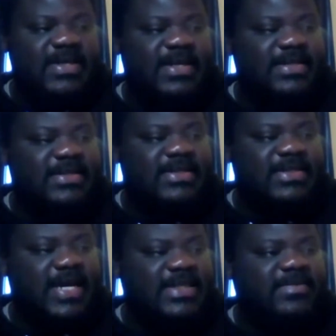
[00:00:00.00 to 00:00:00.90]
it
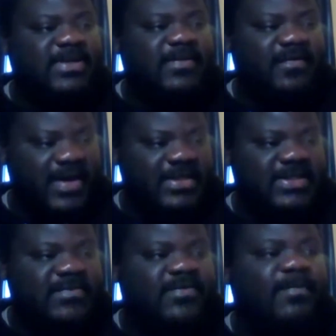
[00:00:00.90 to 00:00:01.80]
has been
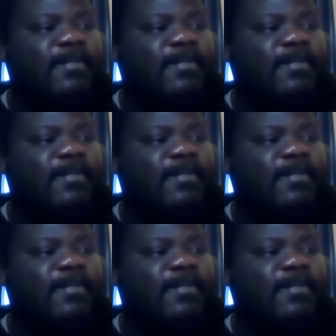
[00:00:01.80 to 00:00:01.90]
effective.